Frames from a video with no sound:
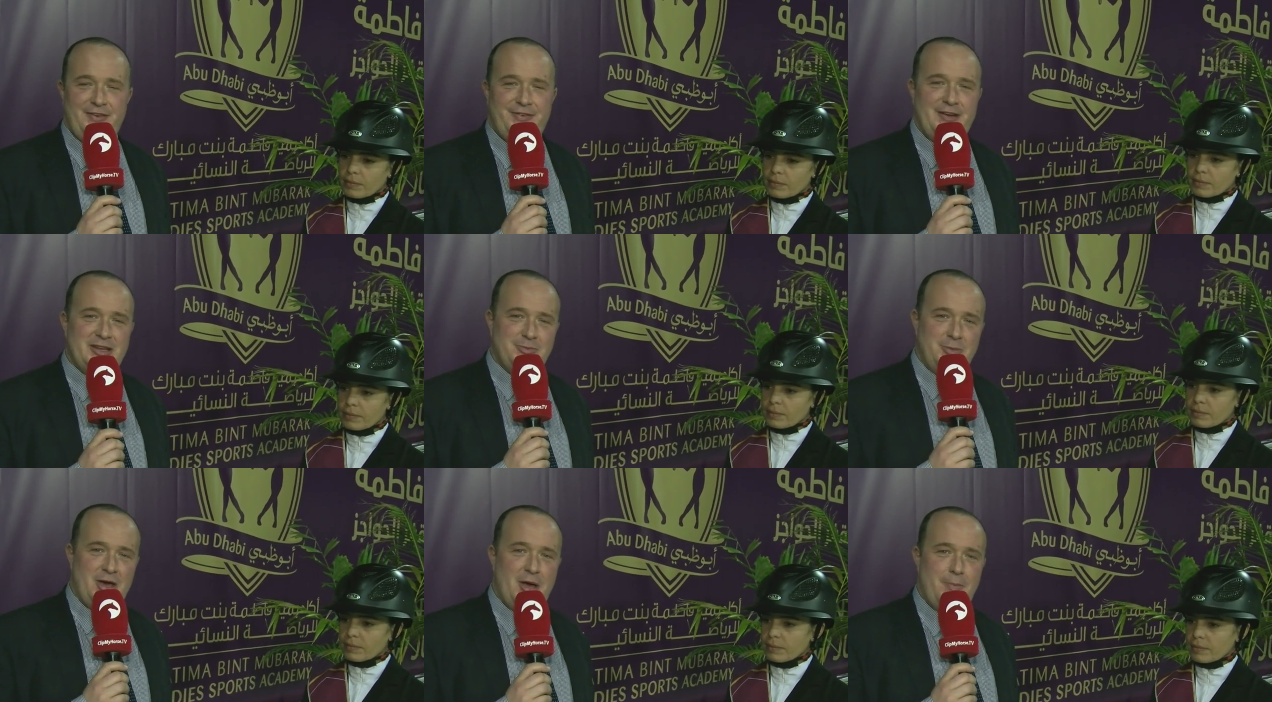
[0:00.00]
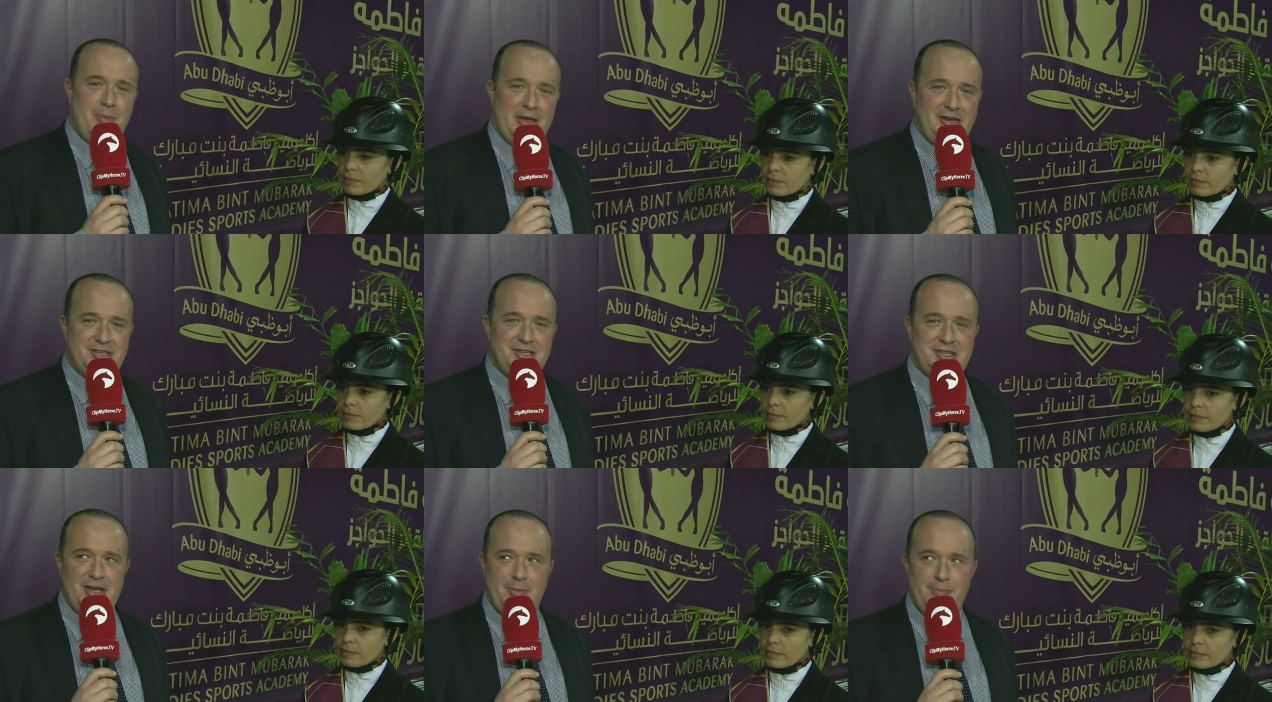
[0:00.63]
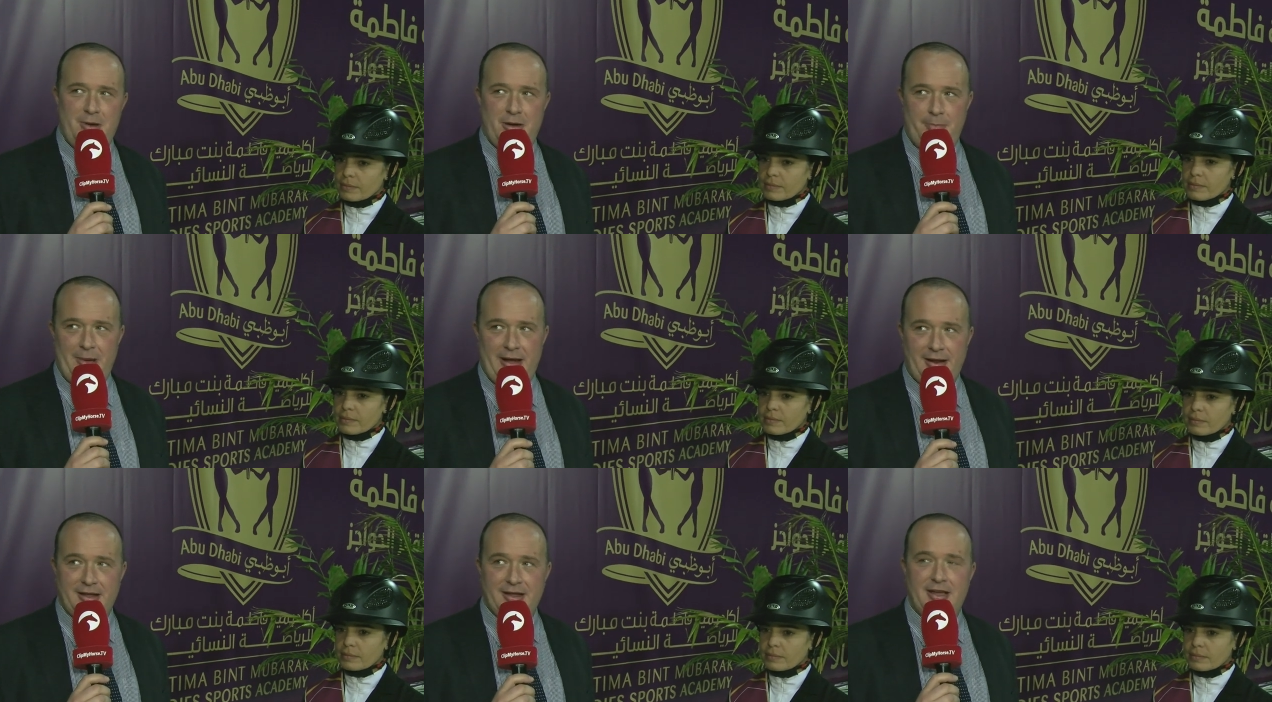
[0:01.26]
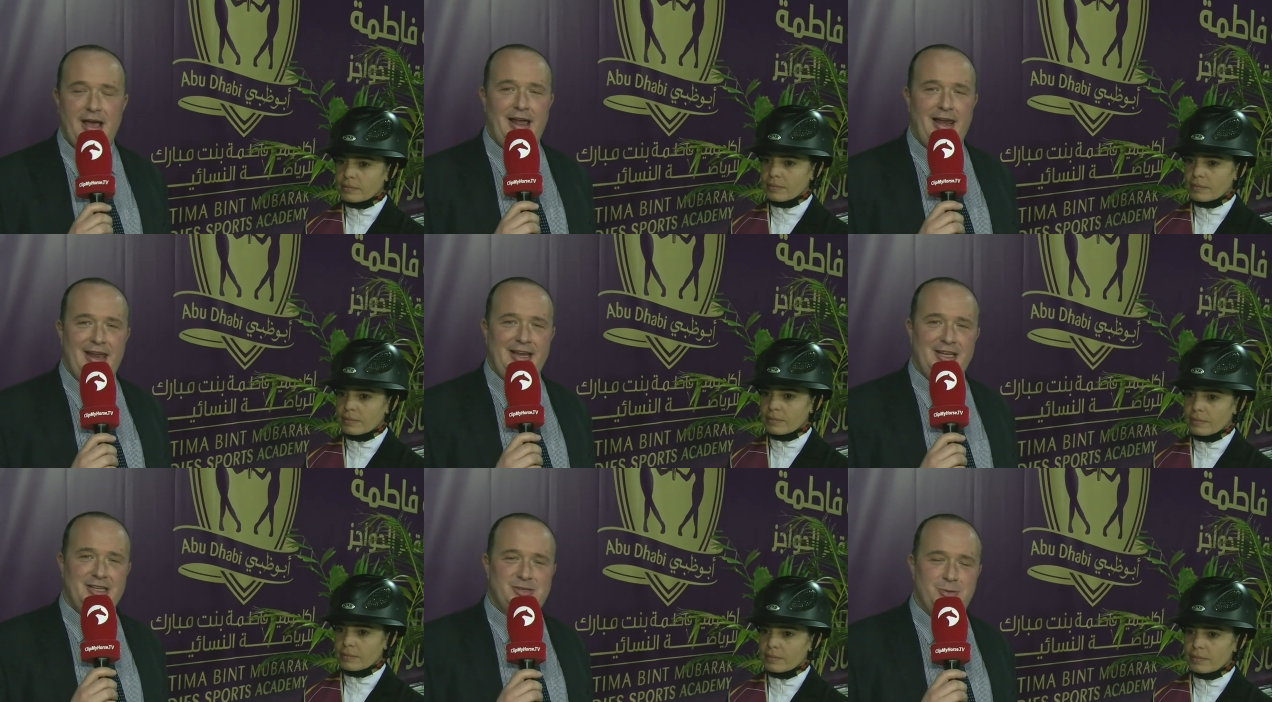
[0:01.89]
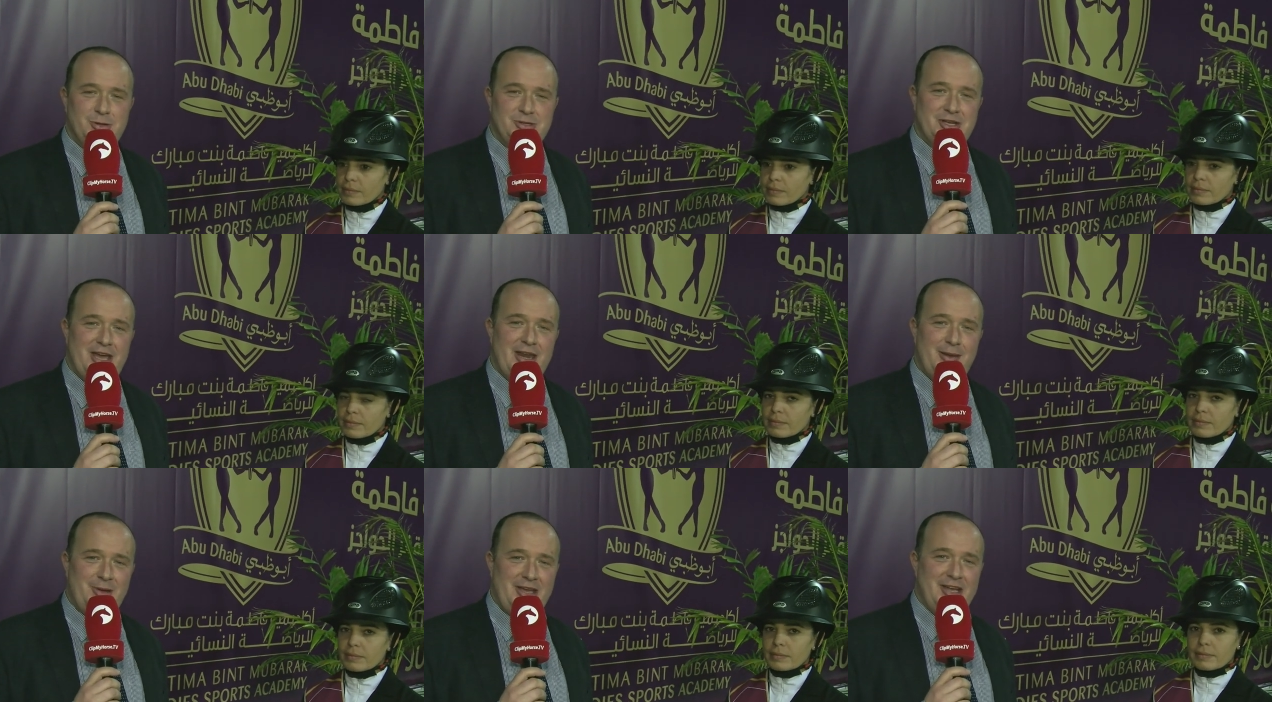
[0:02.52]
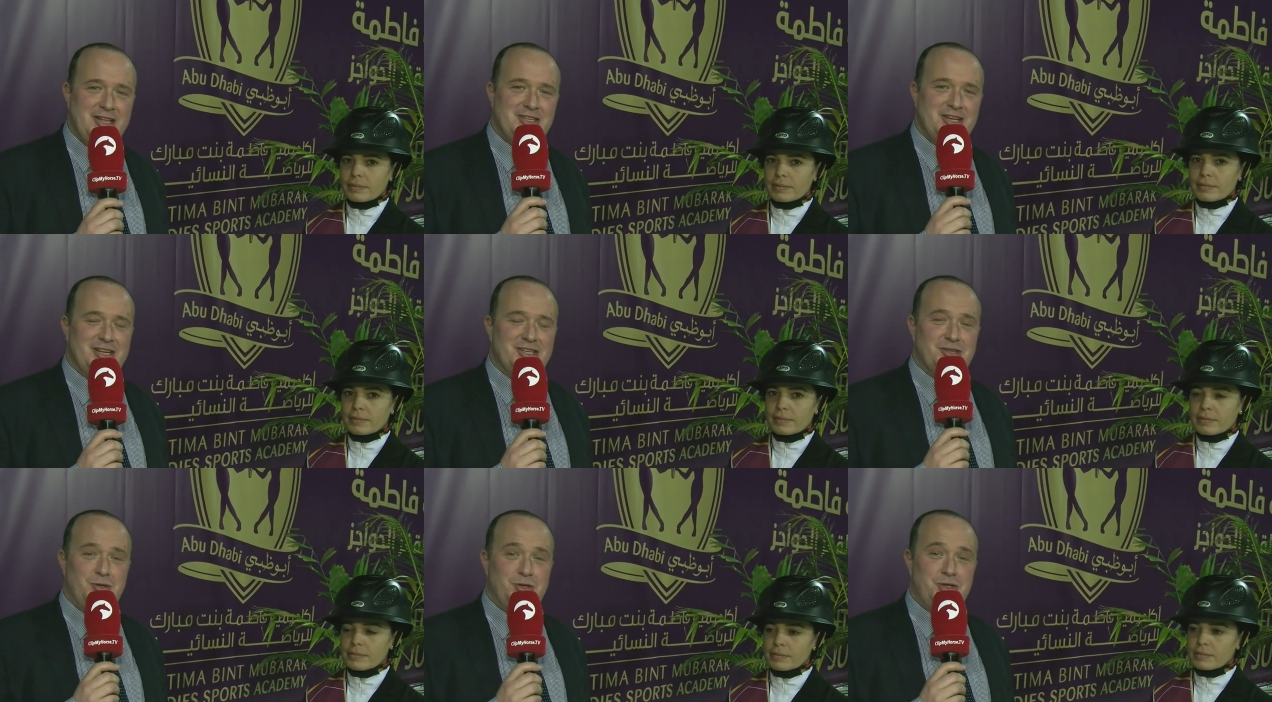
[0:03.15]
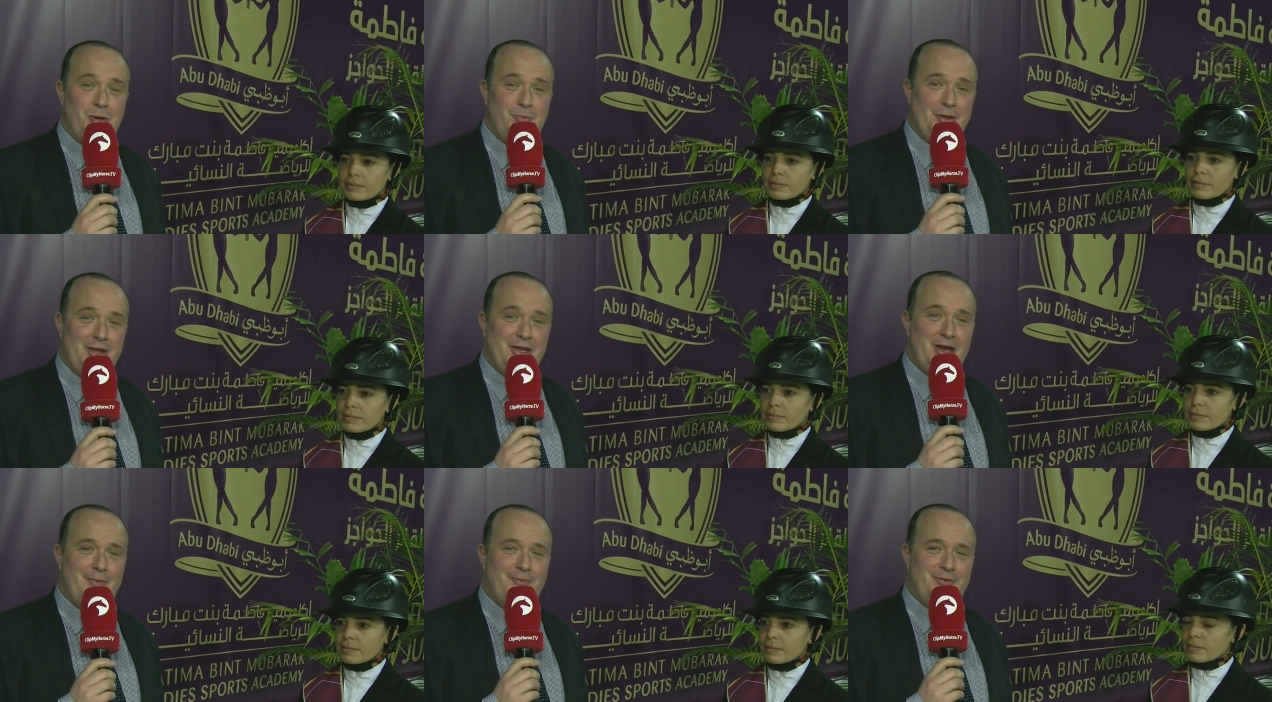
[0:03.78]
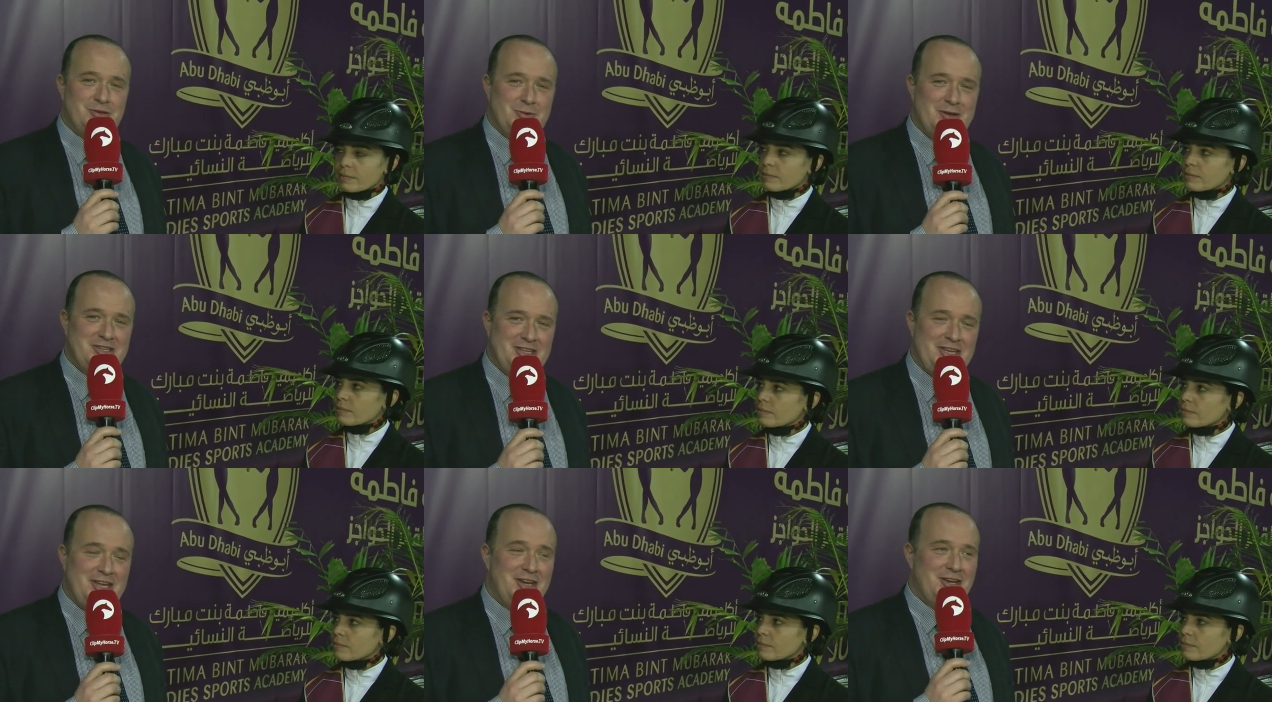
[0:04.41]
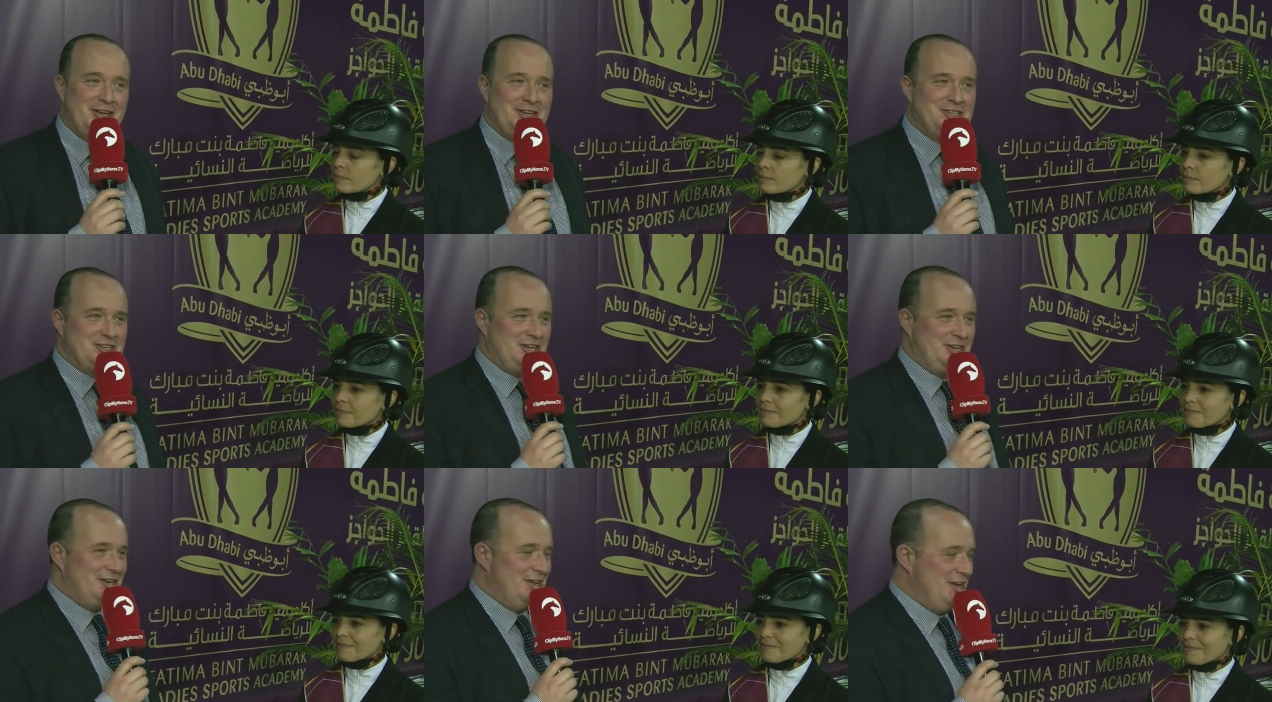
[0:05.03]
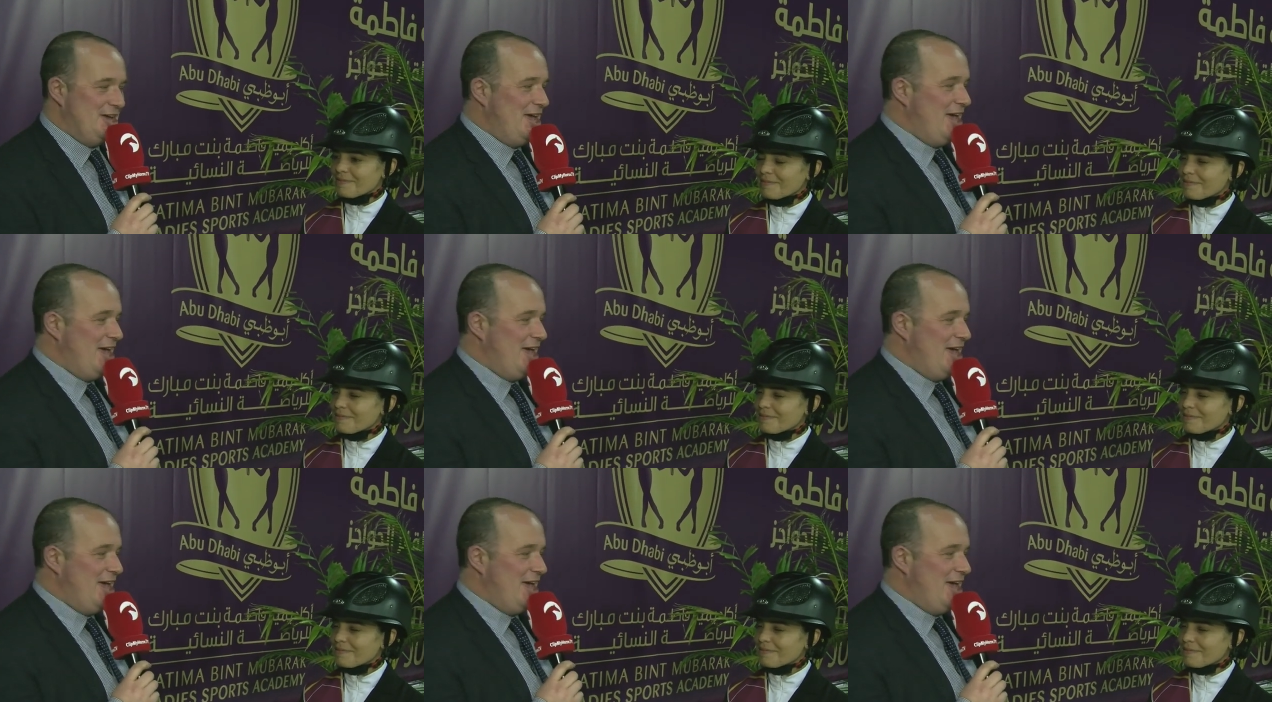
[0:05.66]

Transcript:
Speaker 1: Fatima bint uh, uh Ladies Sports Academy International Jumping Cup for 2019.